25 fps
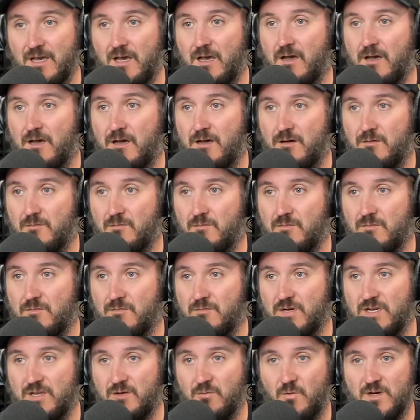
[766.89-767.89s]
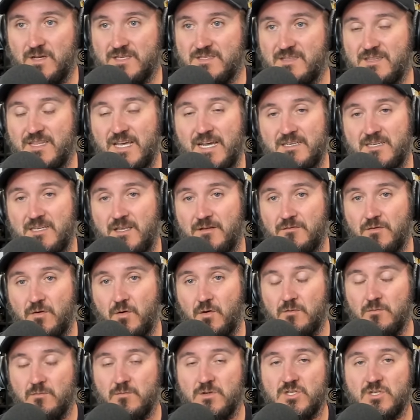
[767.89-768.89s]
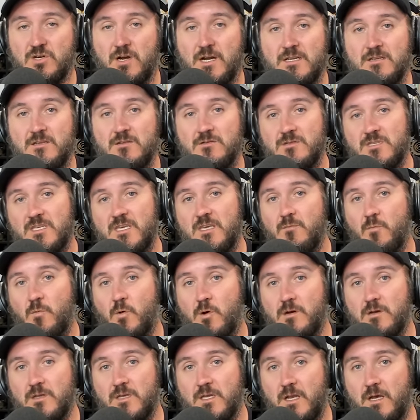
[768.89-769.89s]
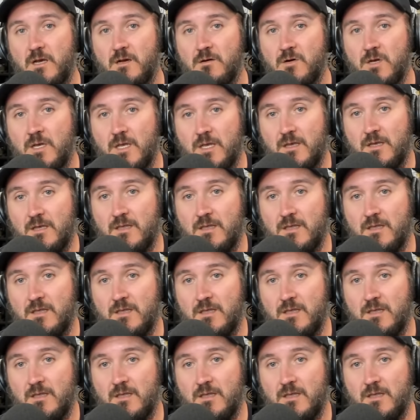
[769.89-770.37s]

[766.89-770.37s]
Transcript: Um, but it wasn't that difficult. And we try to do teamwork, you know,